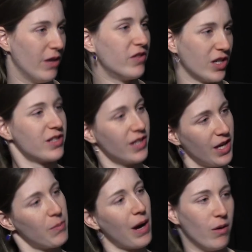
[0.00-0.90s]
have just
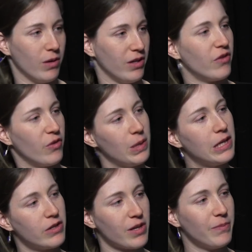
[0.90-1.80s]
like powered through
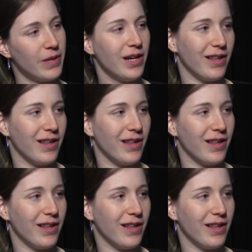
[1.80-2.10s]
it or something.